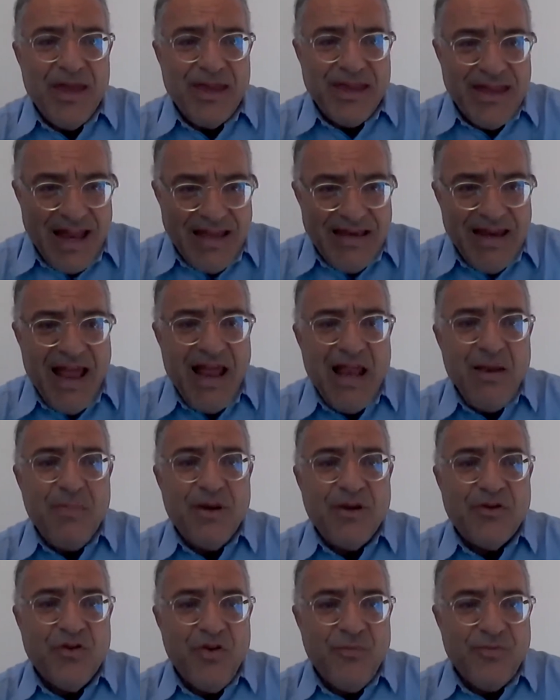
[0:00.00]
Get help
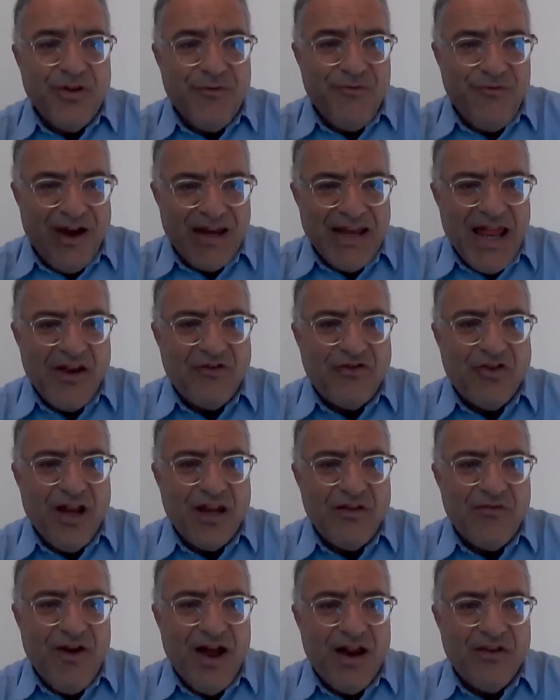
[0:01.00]
in terms of financial
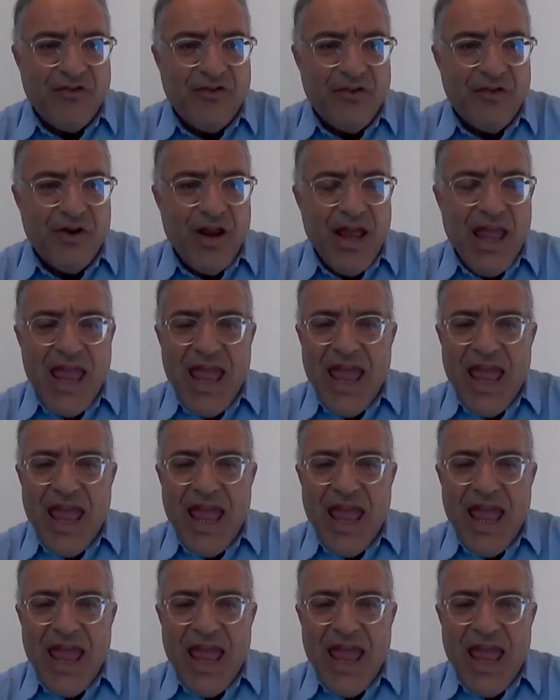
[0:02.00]
advisor.